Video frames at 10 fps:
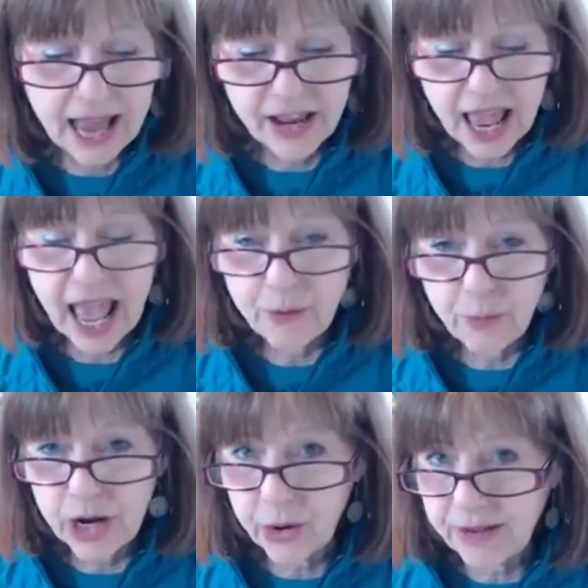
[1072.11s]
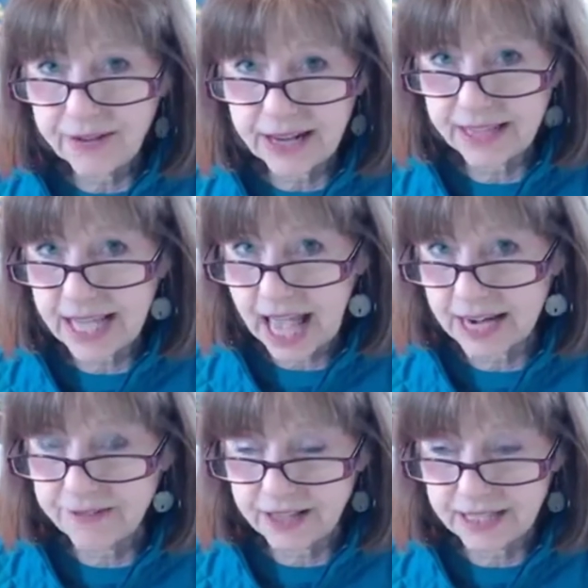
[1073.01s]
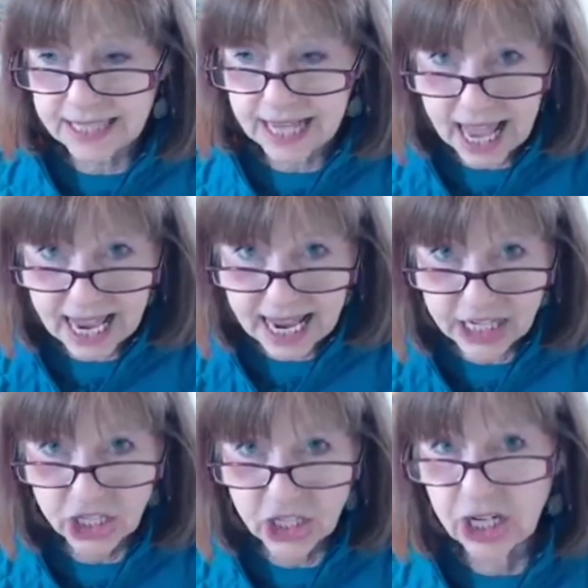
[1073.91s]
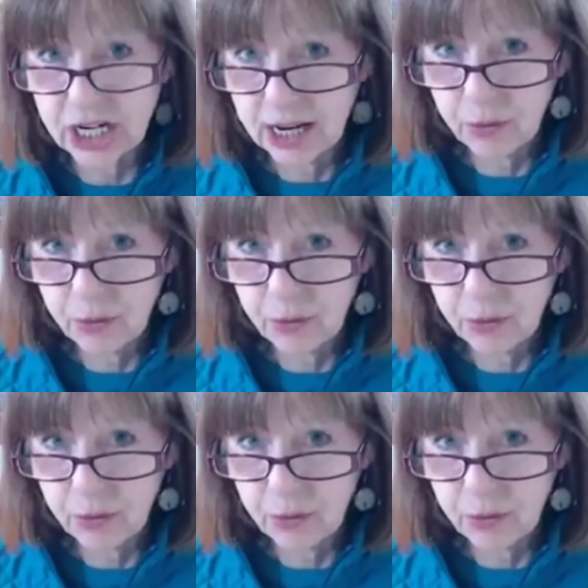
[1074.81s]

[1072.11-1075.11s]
And and we are even at the end of this age,